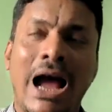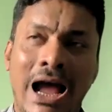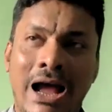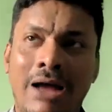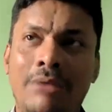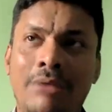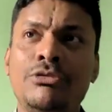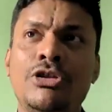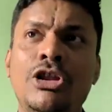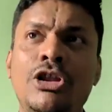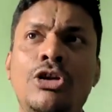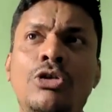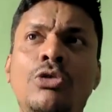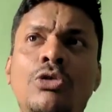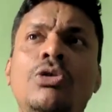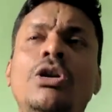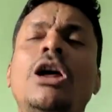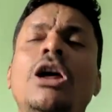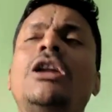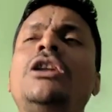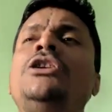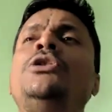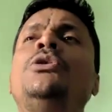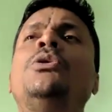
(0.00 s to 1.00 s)
I'm the
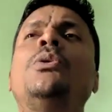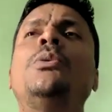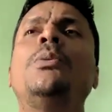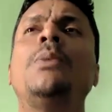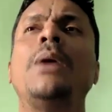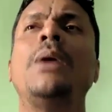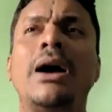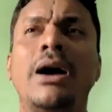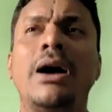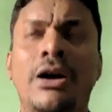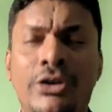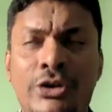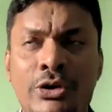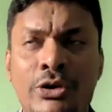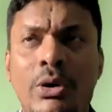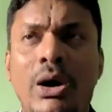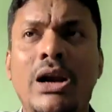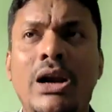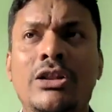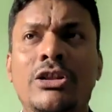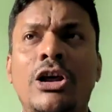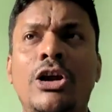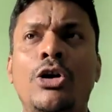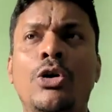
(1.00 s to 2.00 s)
ruler, you
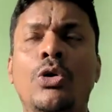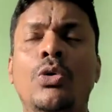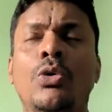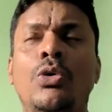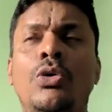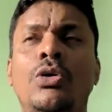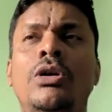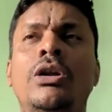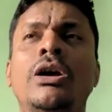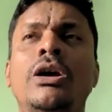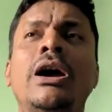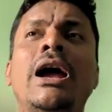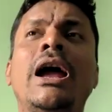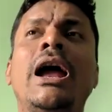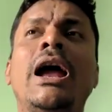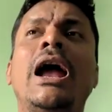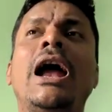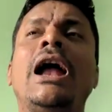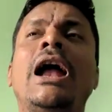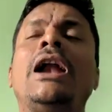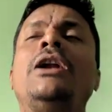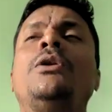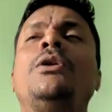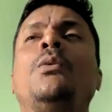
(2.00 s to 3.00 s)
are the ruled.
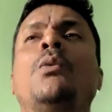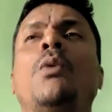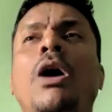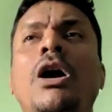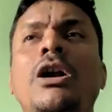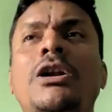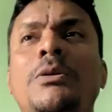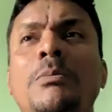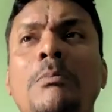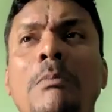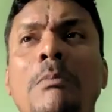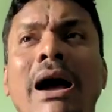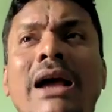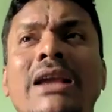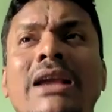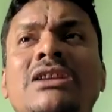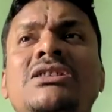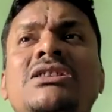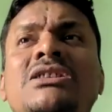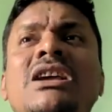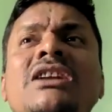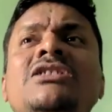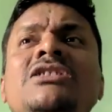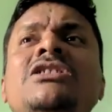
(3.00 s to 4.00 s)
And what my
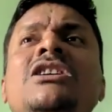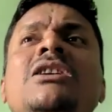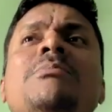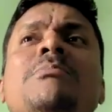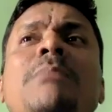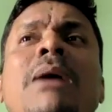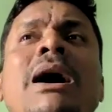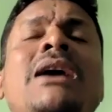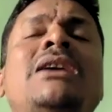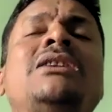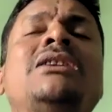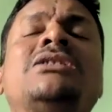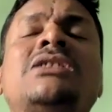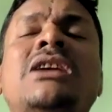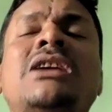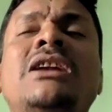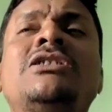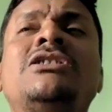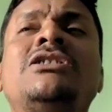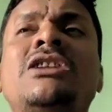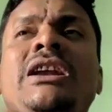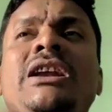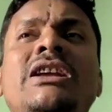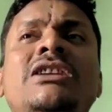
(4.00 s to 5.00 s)
center is
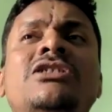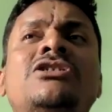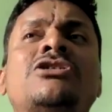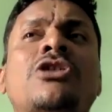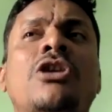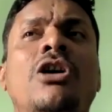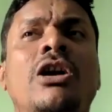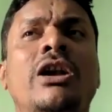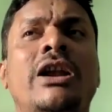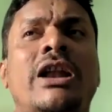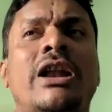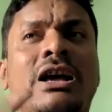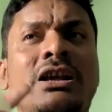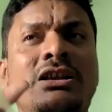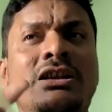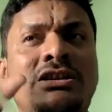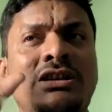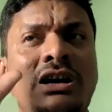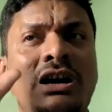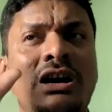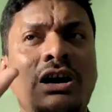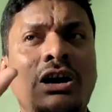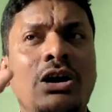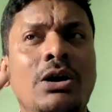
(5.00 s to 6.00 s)
called as
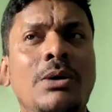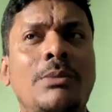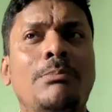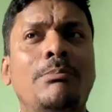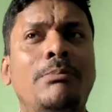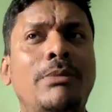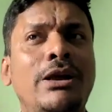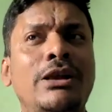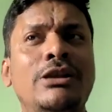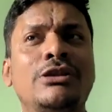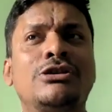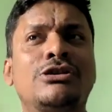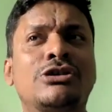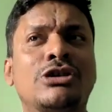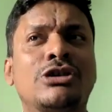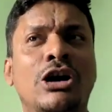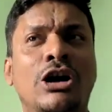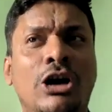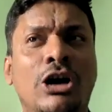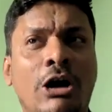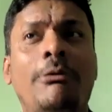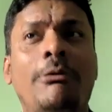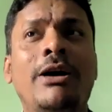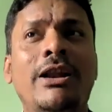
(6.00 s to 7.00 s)
a means
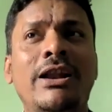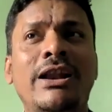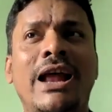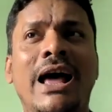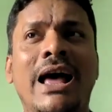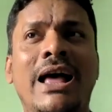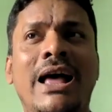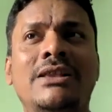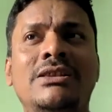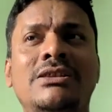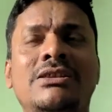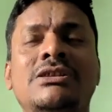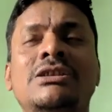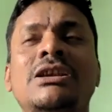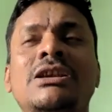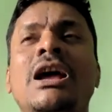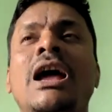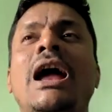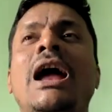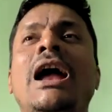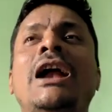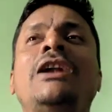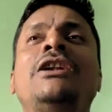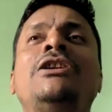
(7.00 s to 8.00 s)
governance,
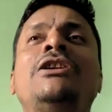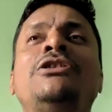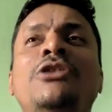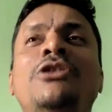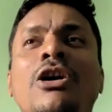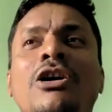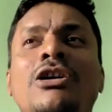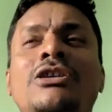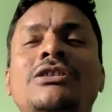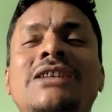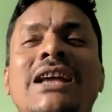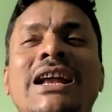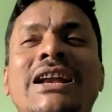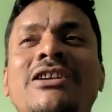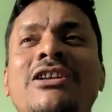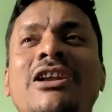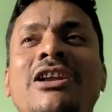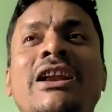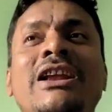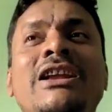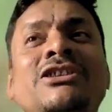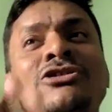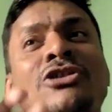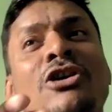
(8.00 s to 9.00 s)
and your
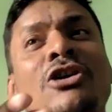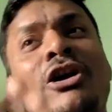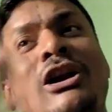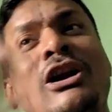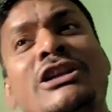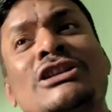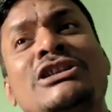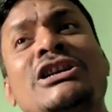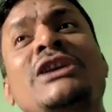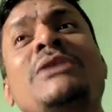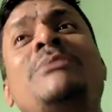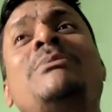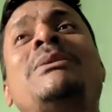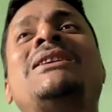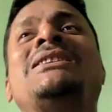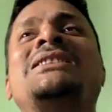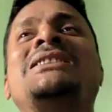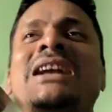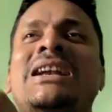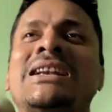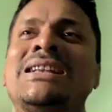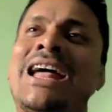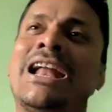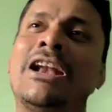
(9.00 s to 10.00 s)
center is called as
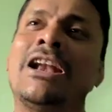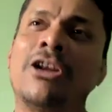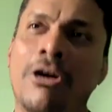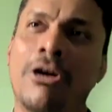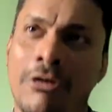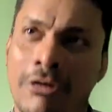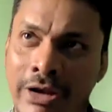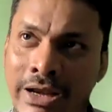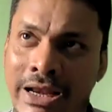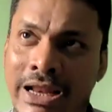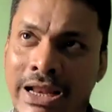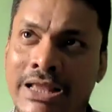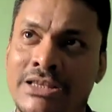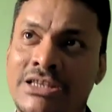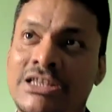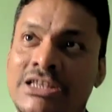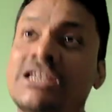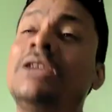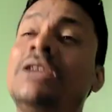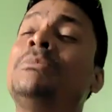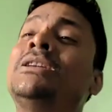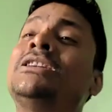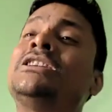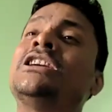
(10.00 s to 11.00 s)
imitate that governance.
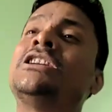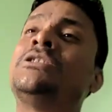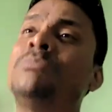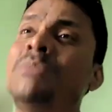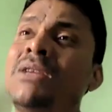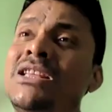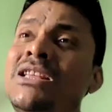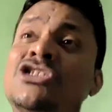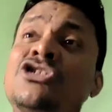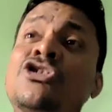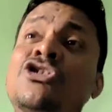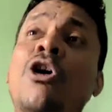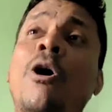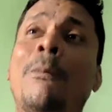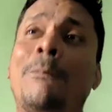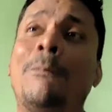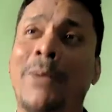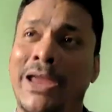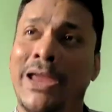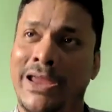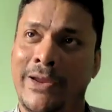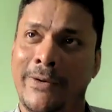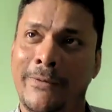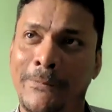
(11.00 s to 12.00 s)
Imitate means
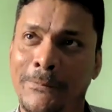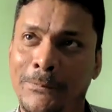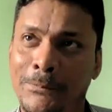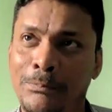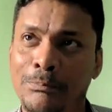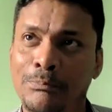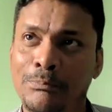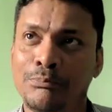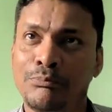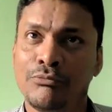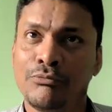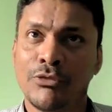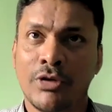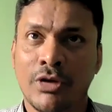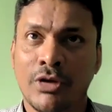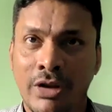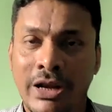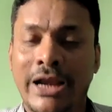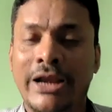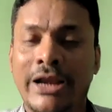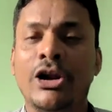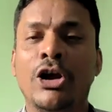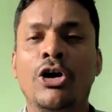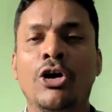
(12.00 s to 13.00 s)
copy,
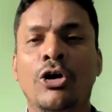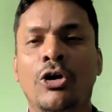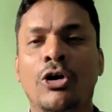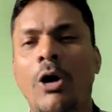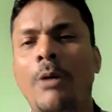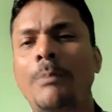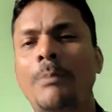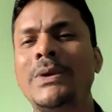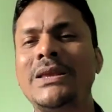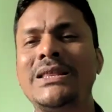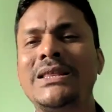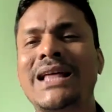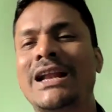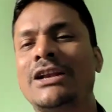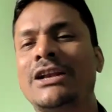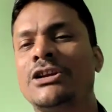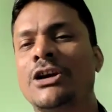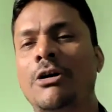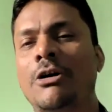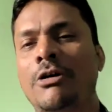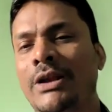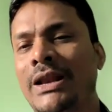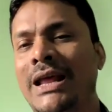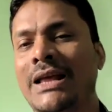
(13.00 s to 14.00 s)
right? Copy that
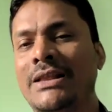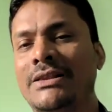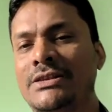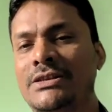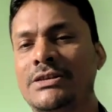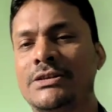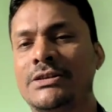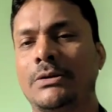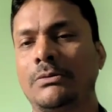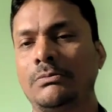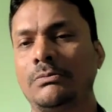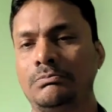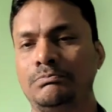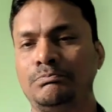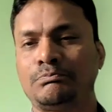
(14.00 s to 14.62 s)
governance.